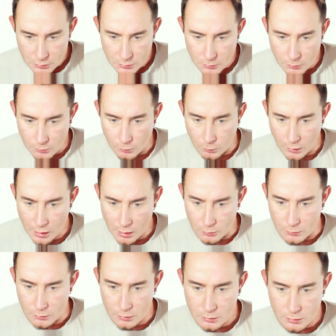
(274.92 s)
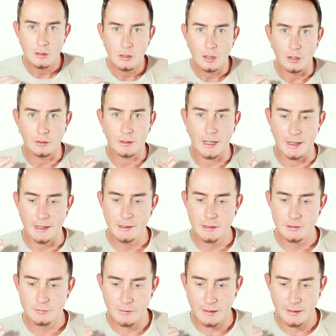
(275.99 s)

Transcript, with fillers: Wow. Okay, this really